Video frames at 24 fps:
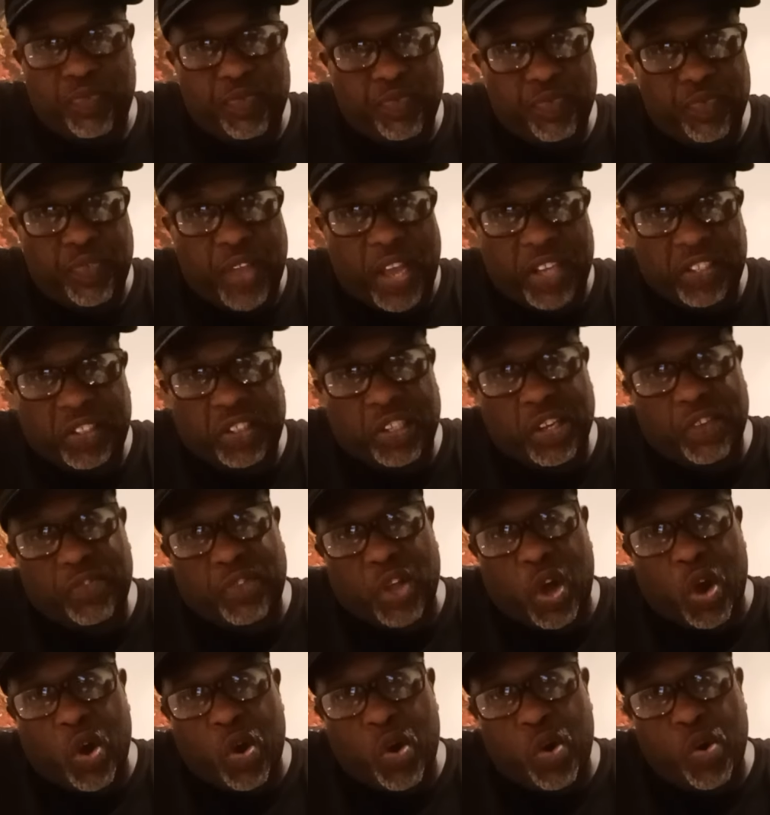That stuff the
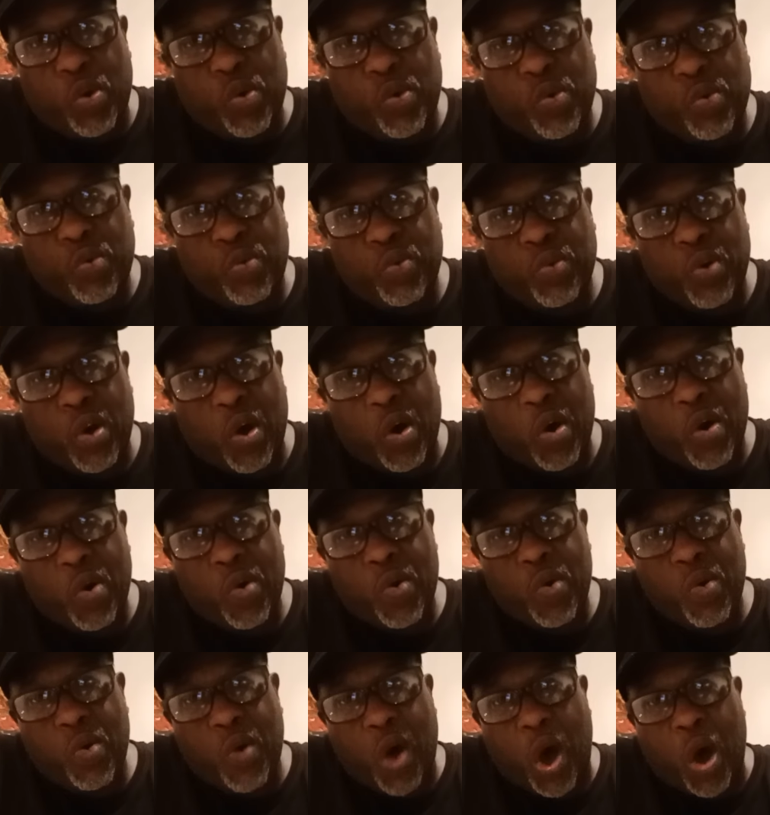old.
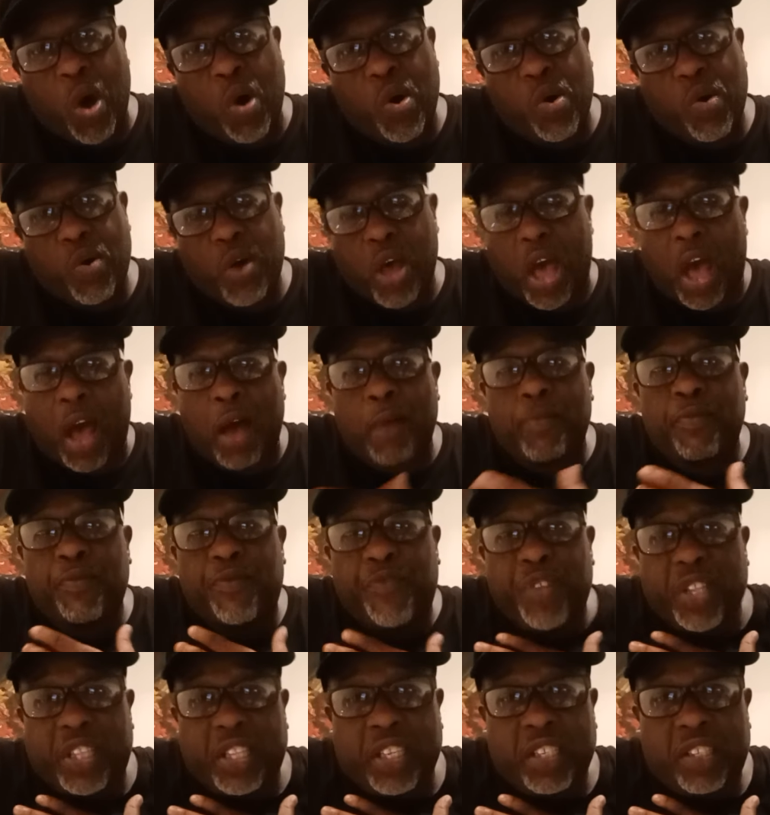I'm
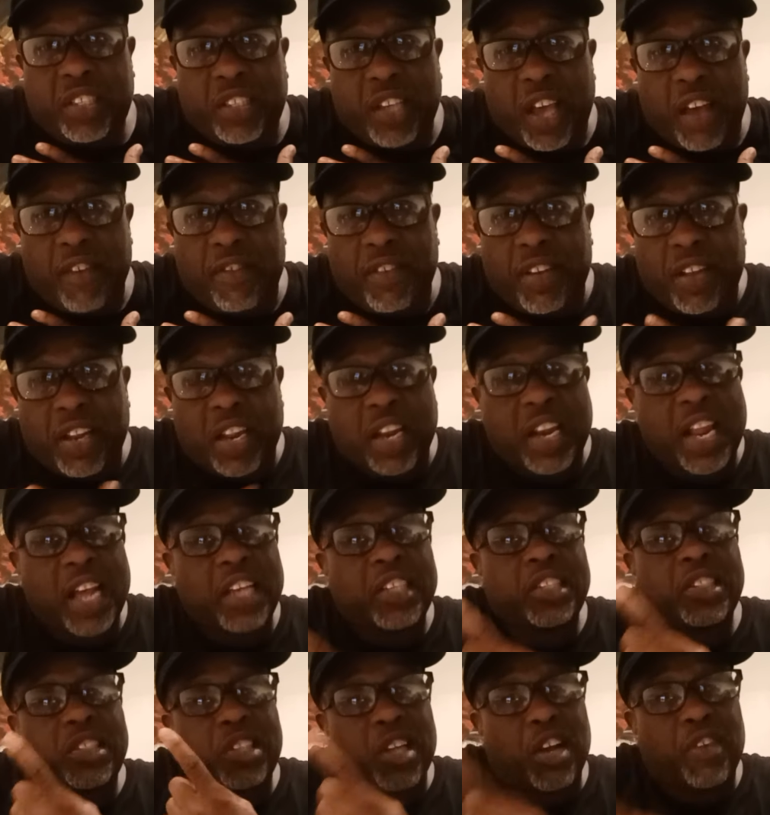57, and that
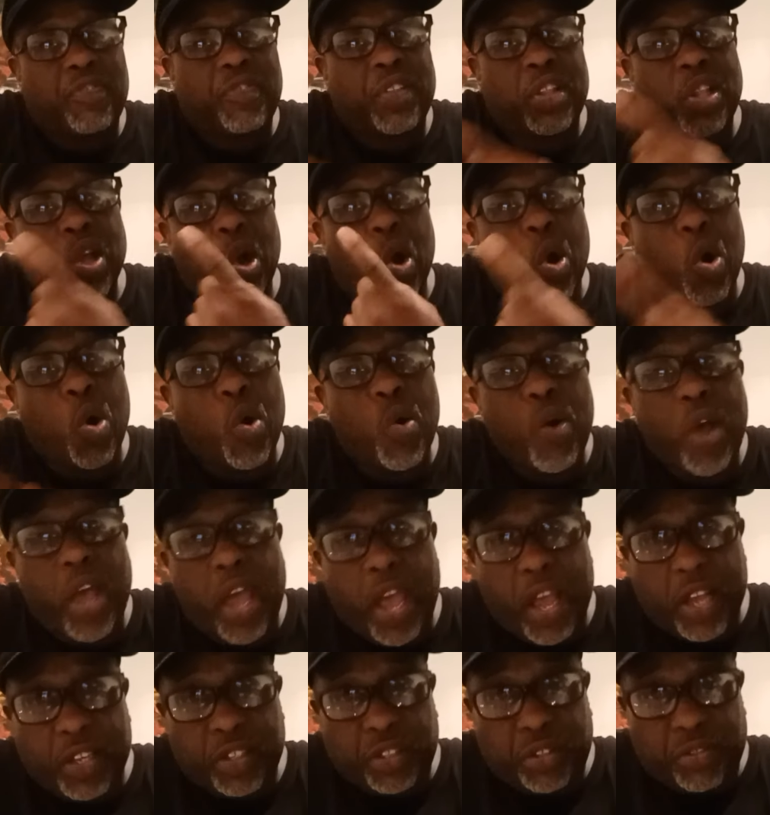stuff the old
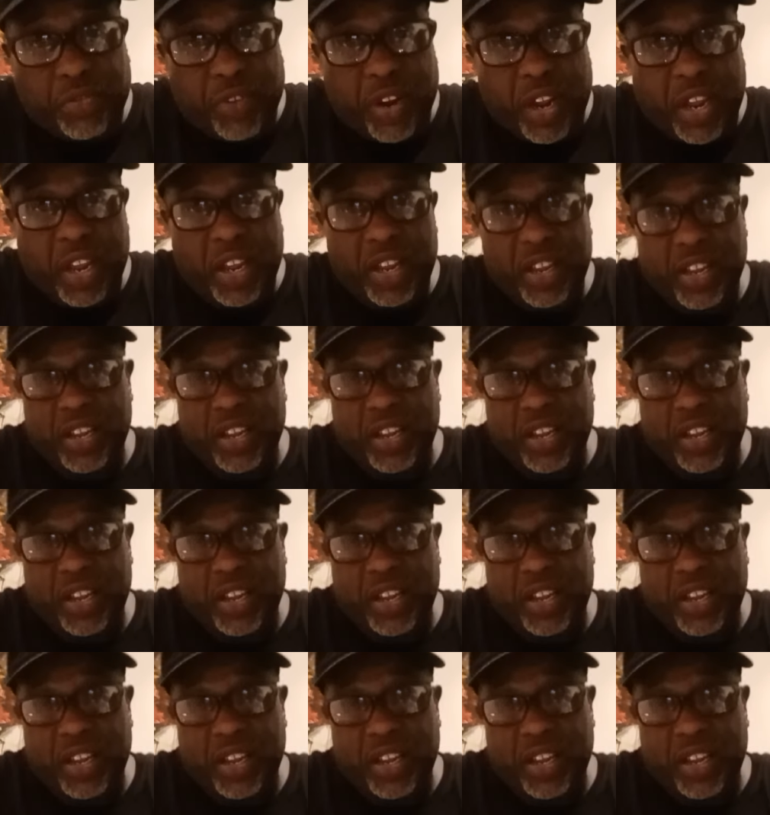heads drink.